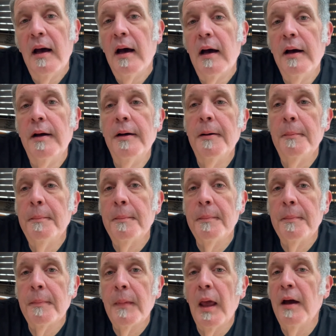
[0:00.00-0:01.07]

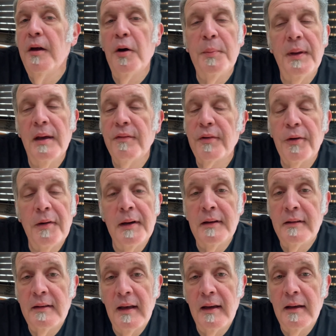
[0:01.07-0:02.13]
I hope you have a great
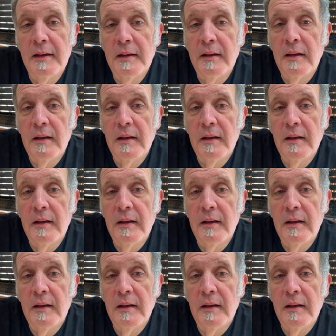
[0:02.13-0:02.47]
day.